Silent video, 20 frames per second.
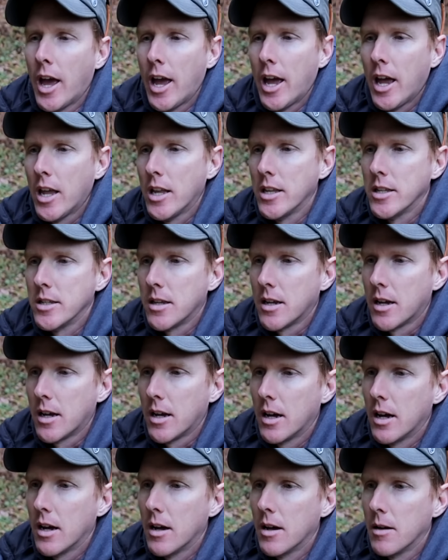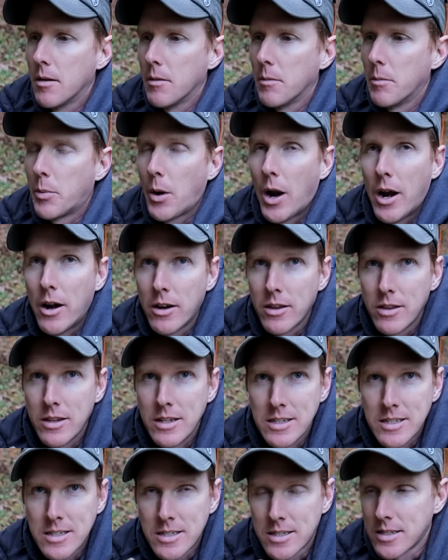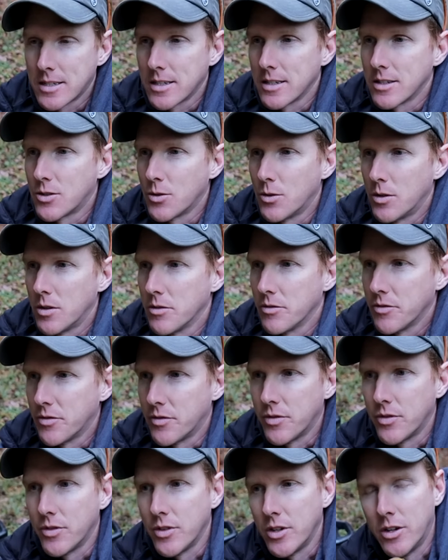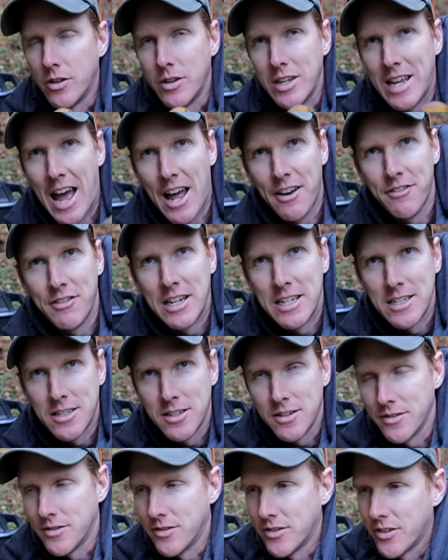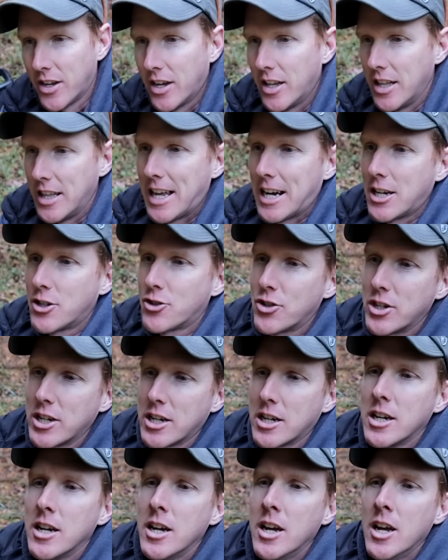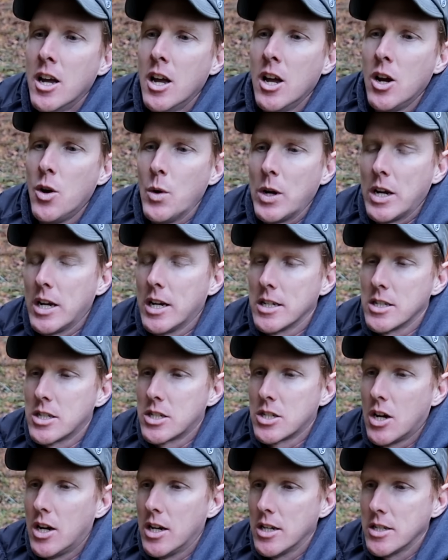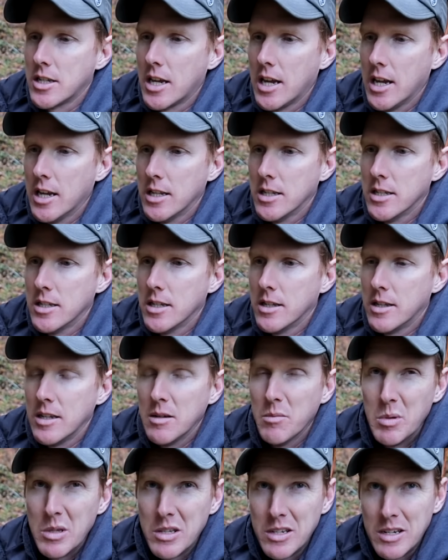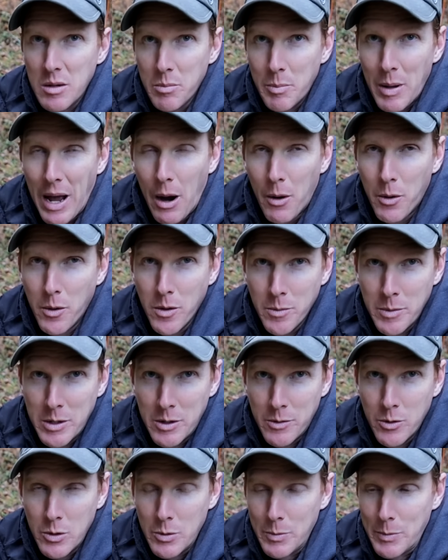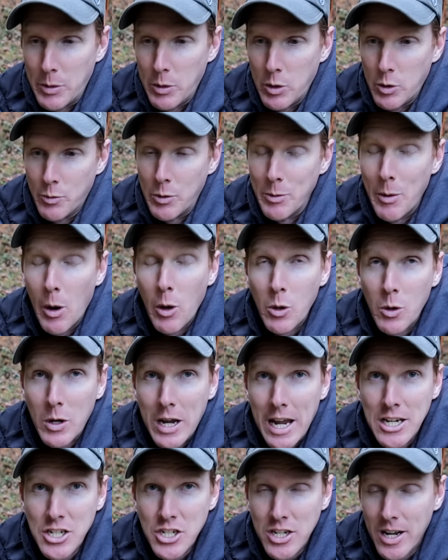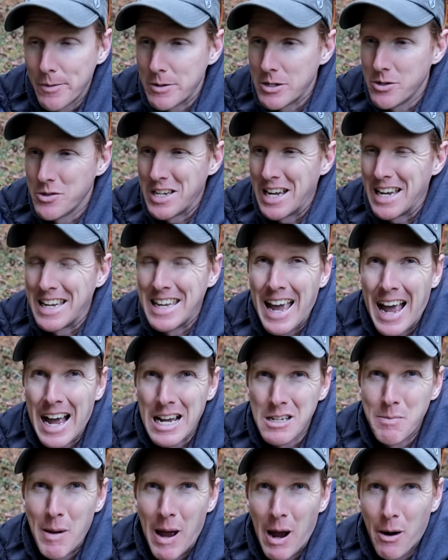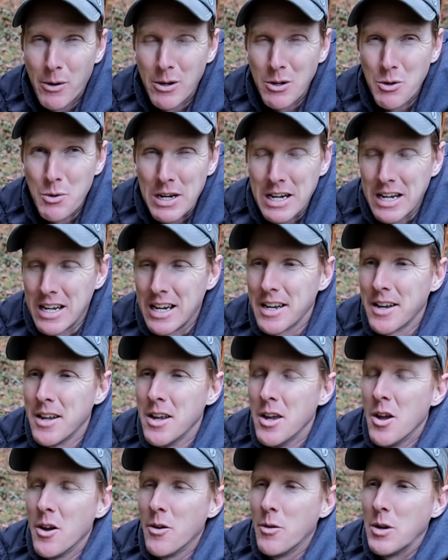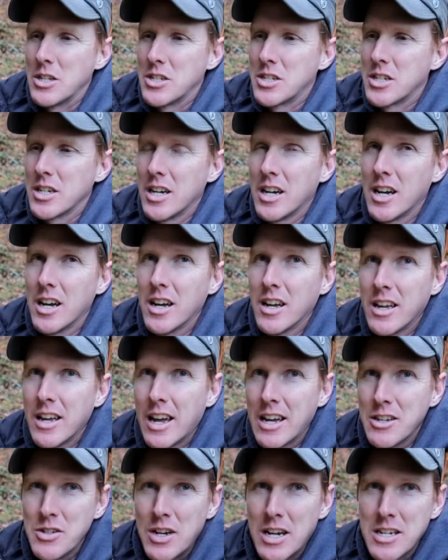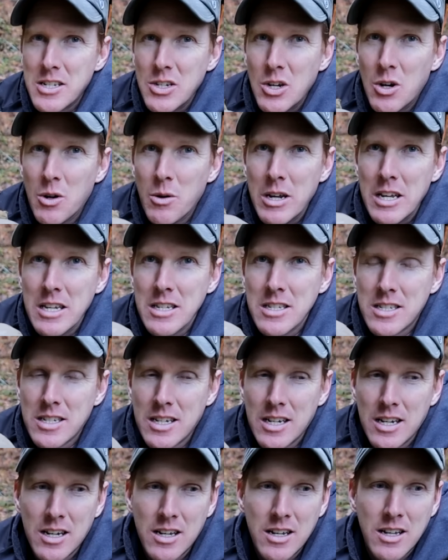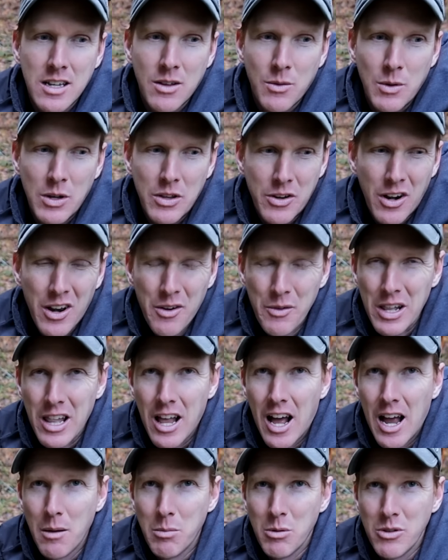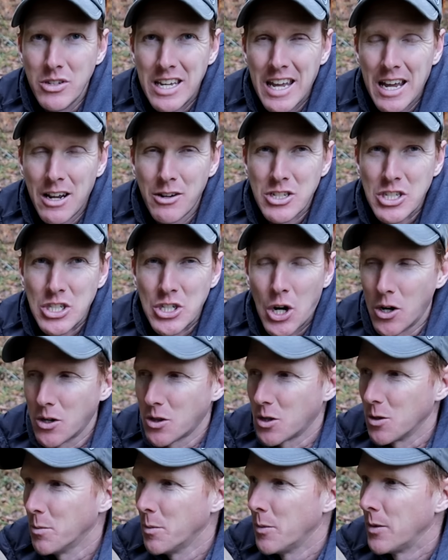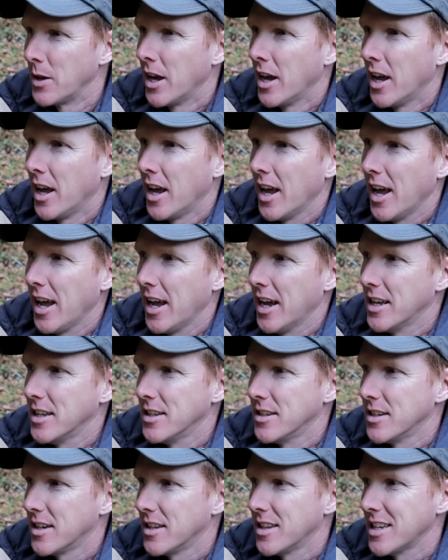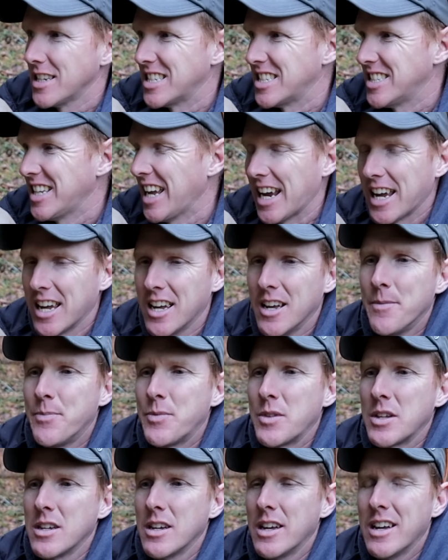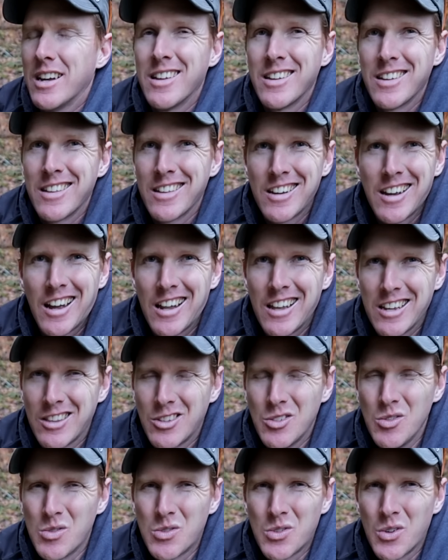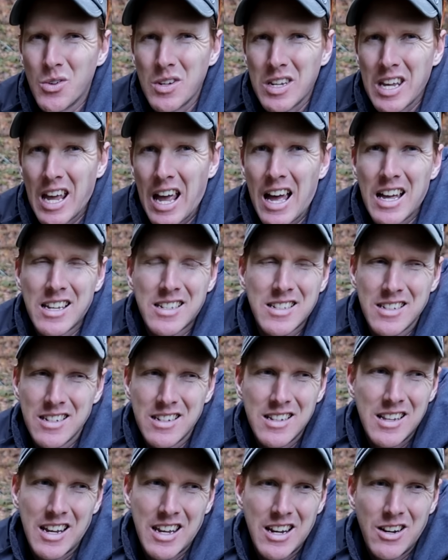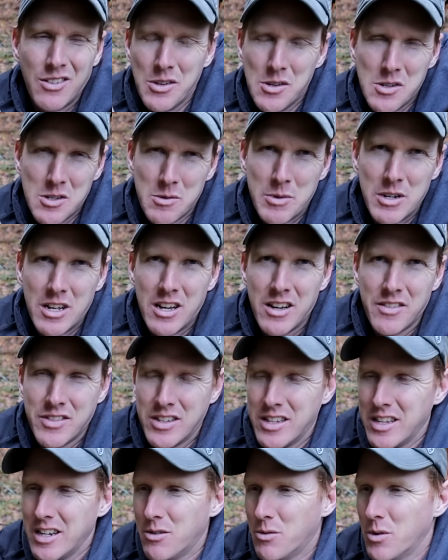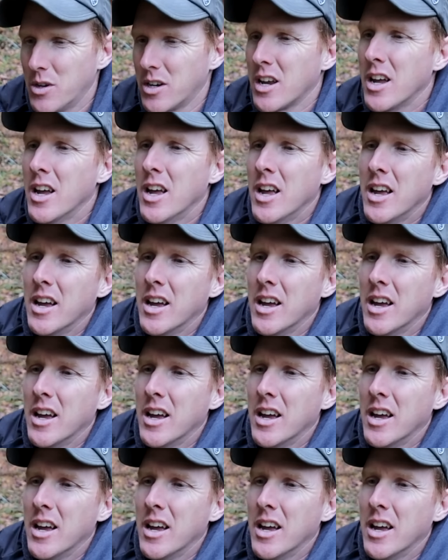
And prior to this sort of, you know, the advent of electric quick cut saws and the ability to power them in a remote location, I was using a gas powered quick cut, which as you guys know is, well, they're unreliable. You can't start them, and they stink. They got like 2-stroke gas, and like you don't use them enough, and then they don't work.